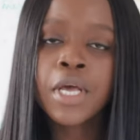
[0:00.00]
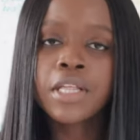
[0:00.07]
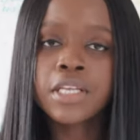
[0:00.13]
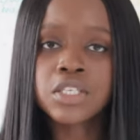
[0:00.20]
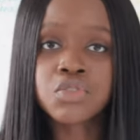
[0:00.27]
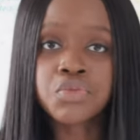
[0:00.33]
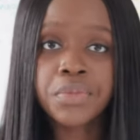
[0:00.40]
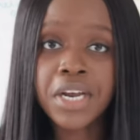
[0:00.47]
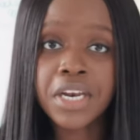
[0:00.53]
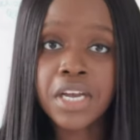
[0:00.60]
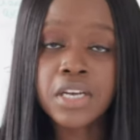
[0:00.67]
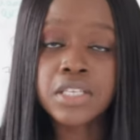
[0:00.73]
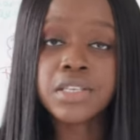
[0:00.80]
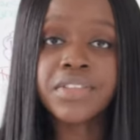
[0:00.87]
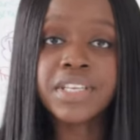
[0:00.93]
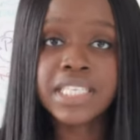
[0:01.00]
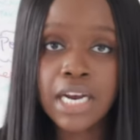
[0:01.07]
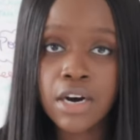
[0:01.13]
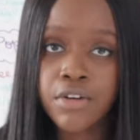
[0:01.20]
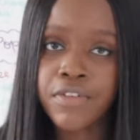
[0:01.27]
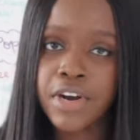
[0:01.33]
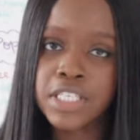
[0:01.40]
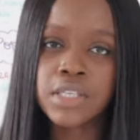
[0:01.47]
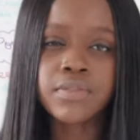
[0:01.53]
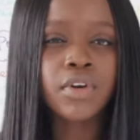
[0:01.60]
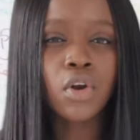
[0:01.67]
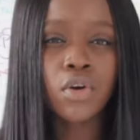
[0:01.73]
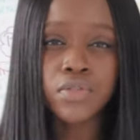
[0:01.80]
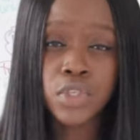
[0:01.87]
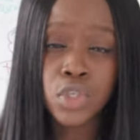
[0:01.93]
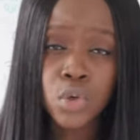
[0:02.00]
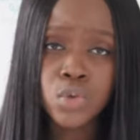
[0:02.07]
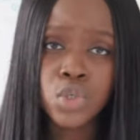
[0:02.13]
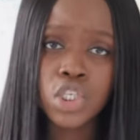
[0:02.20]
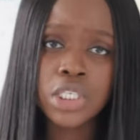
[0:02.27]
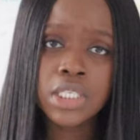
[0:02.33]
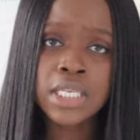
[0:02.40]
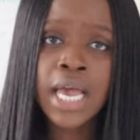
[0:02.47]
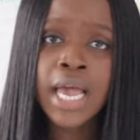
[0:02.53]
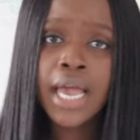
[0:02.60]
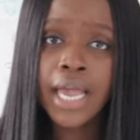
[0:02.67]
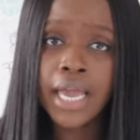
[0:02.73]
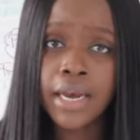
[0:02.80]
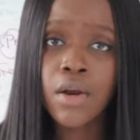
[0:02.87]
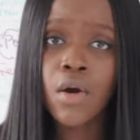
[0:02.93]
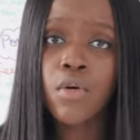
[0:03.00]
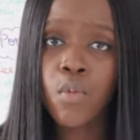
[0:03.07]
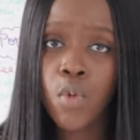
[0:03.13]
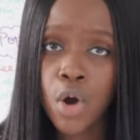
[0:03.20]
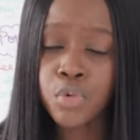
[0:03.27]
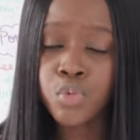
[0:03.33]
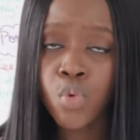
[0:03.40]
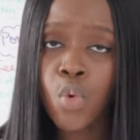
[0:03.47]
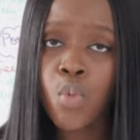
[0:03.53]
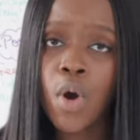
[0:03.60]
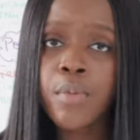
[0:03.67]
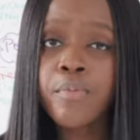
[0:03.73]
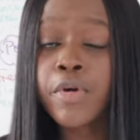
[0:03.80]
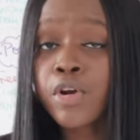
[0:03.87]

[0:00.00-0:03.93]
This is reminding us of the sacrifice of a lot of soldiers in World War One,